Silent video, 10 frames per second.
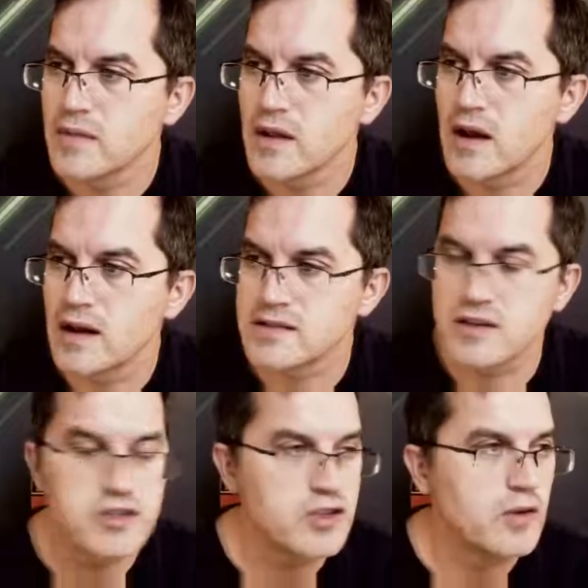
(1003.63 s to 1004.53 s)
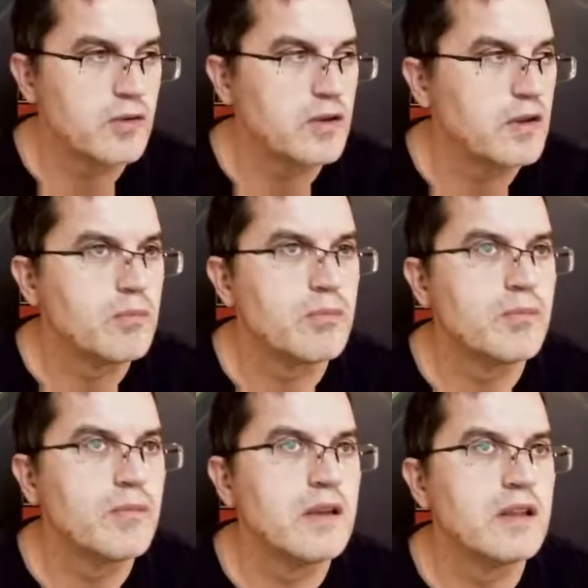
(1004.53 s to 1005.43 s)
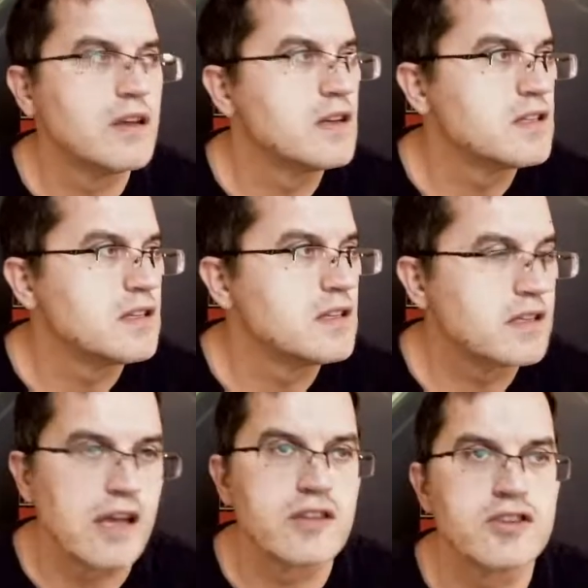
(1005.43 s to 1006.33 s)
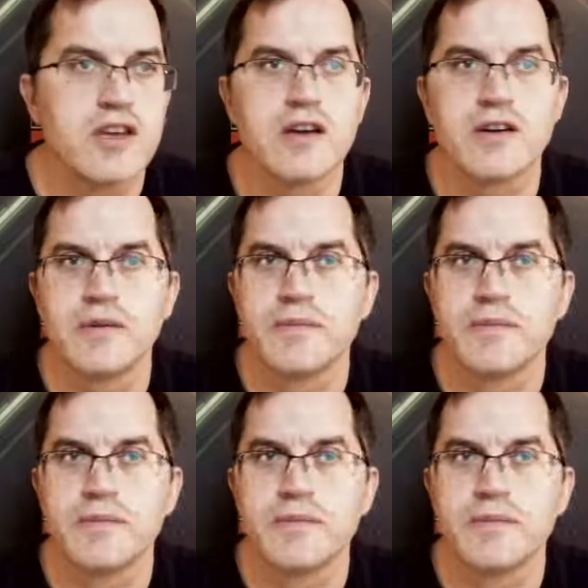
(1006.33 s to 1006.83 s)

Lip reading: as I shown in this sketch here.